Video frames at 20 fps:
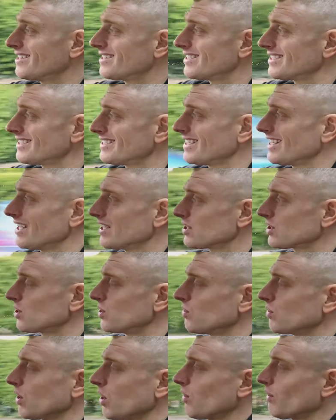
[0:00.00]

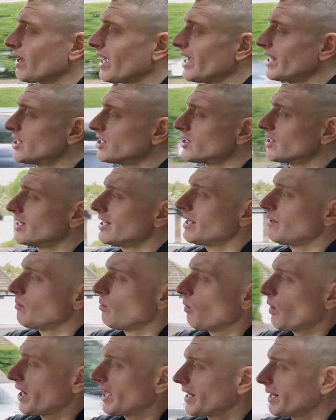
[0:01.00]
THQ location in
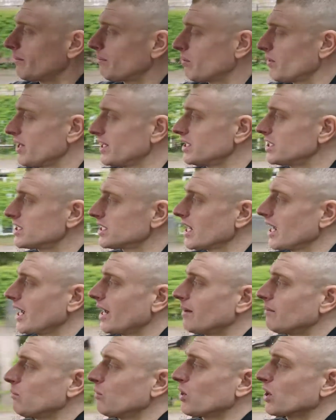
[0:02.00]
Whaley Bridge,
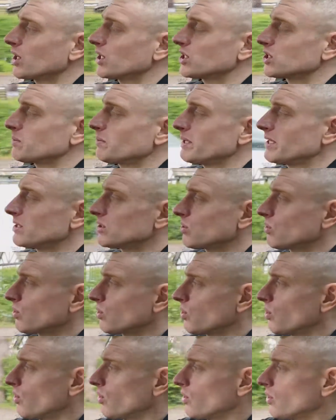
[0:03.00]
and we're going to speak to
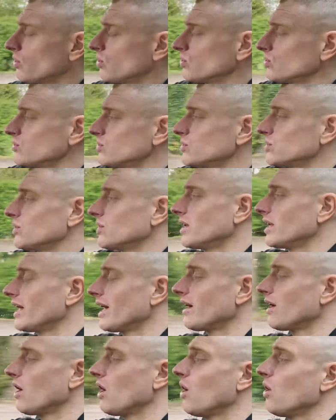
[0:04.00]
Lorna Hudson.
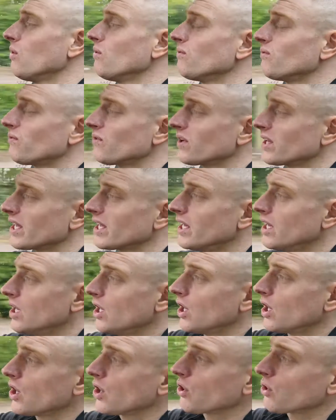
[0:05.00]
And hopefully
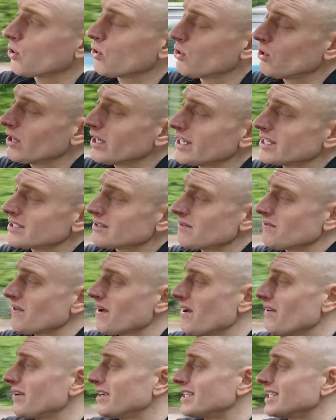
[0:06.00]
Lorna is a
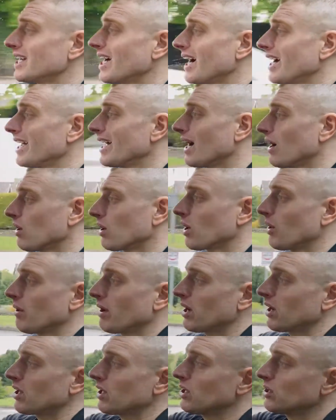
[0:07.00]
very chatty,
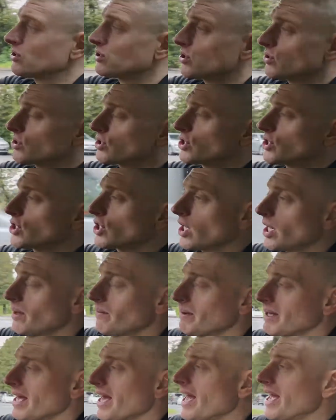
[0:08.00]
outgoing girl, so she's going to
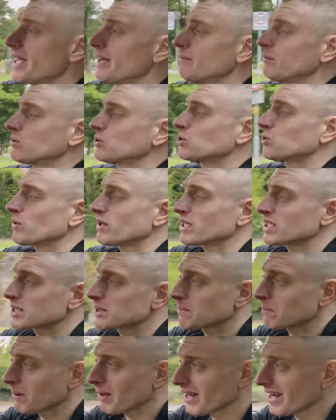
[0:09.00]
be able to
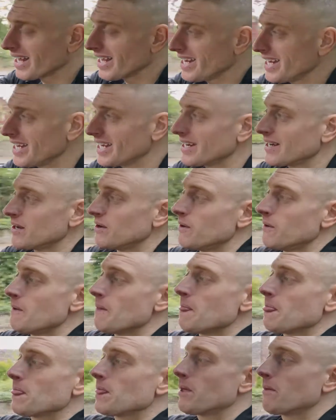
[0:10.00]
explain
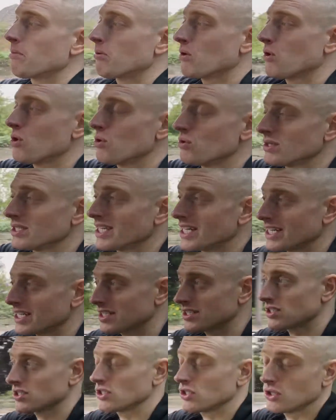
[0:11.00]
the
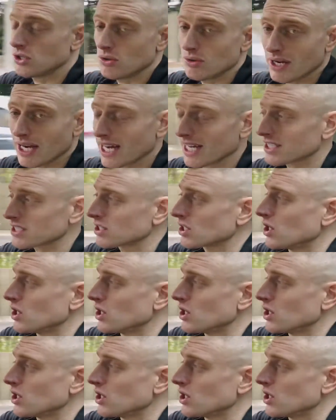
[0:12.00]
process to you guys